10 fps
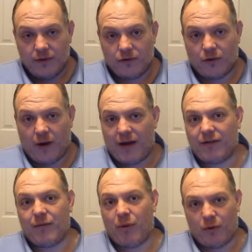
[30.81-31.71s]
So I haven't
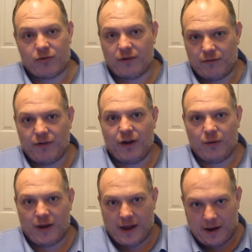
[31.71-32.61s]
even posted the
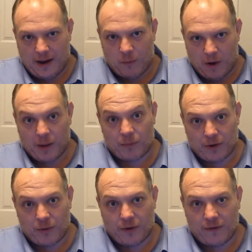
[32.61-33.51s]
video yet while I'm
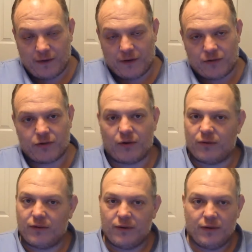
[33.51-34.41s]
recording this, so